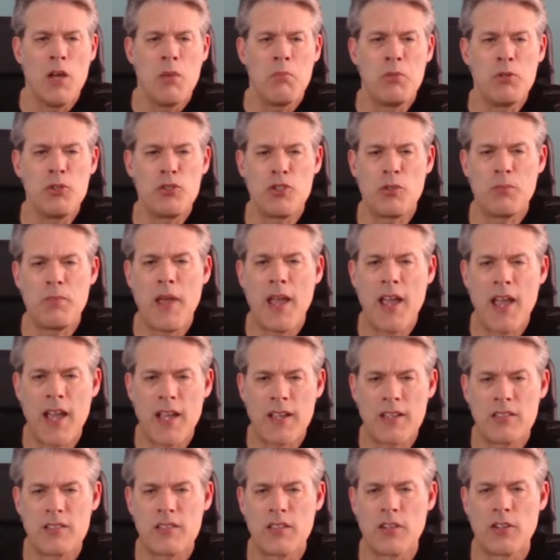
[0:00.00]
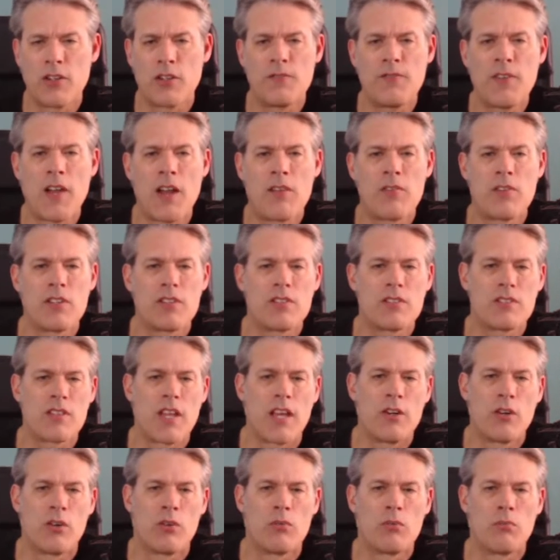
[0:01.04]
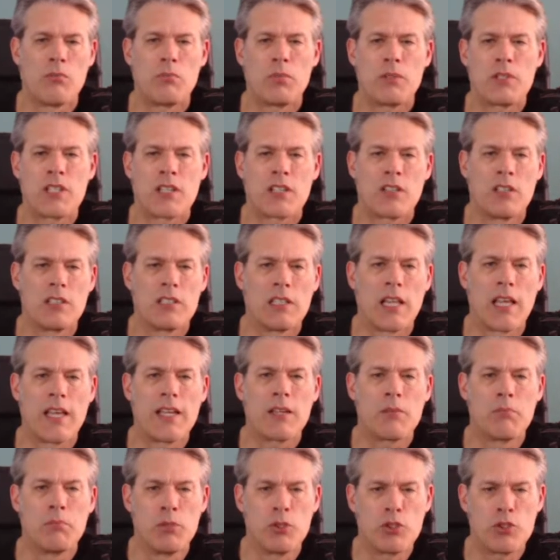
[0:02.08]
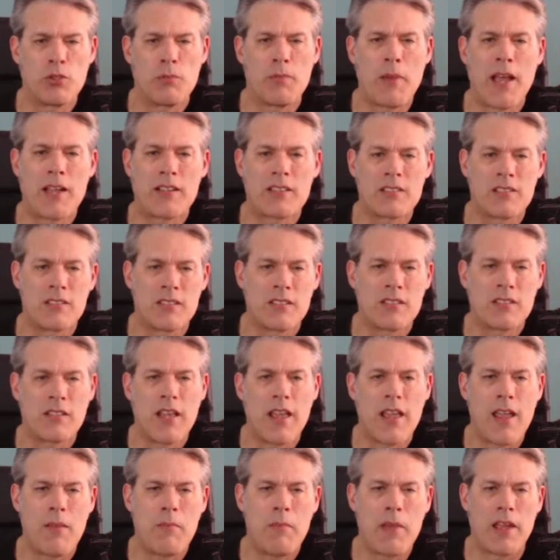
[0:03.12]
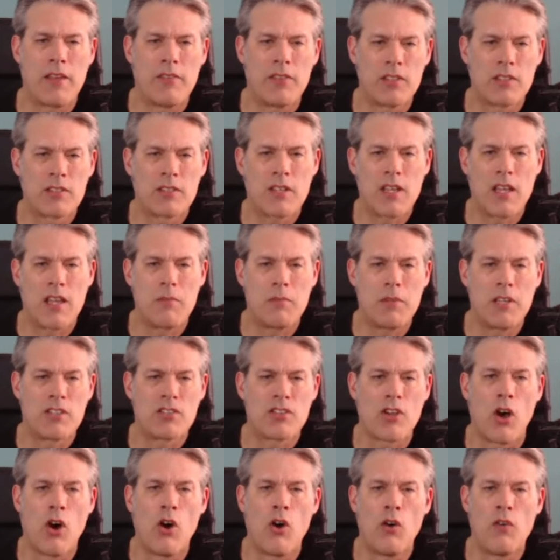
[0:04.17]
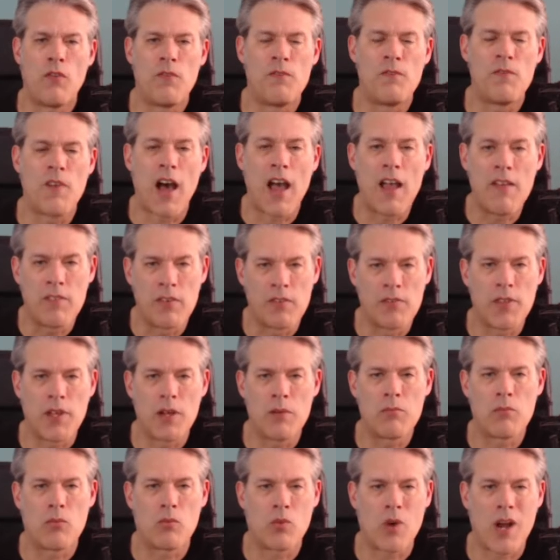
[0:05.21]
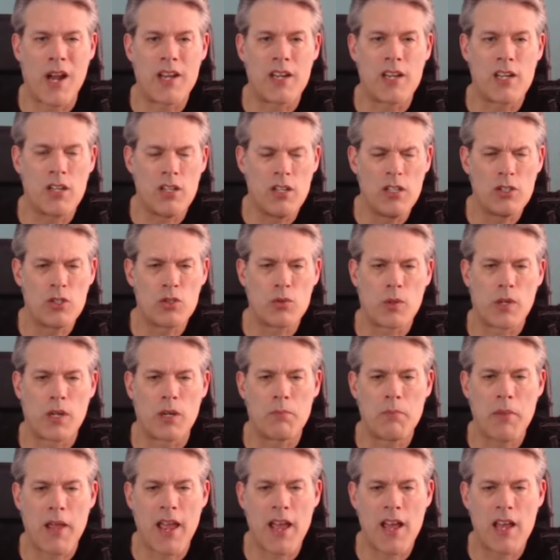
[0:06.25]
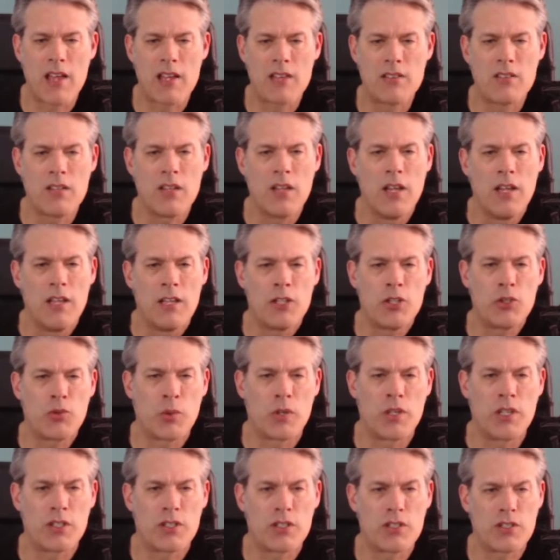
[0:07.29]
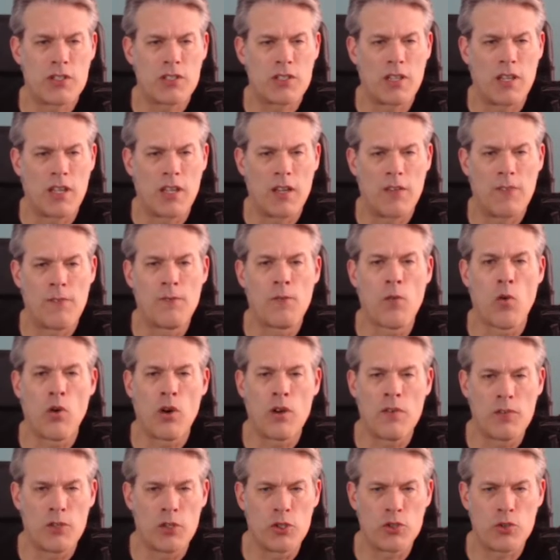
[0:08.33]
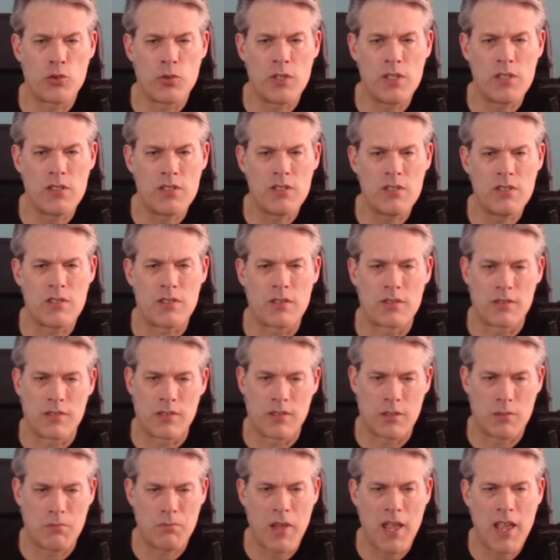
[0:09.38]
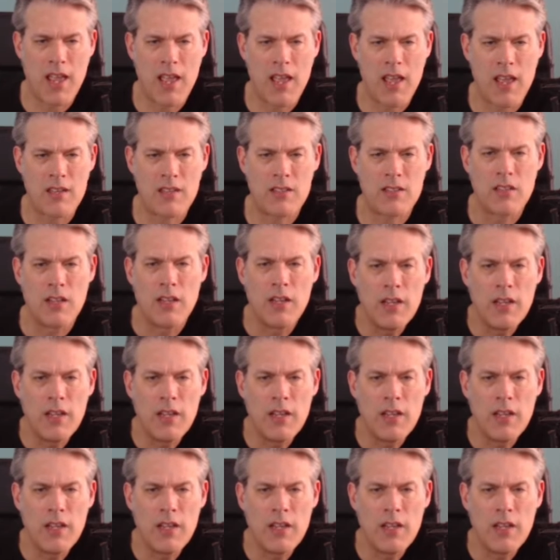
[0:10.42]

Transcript: Booster packs, there are five reasons I don't particularly like booster packs in this game, and this game hits all five of them right here, so we're going to pass. This one hits uh, four of those reasons. This is a pass.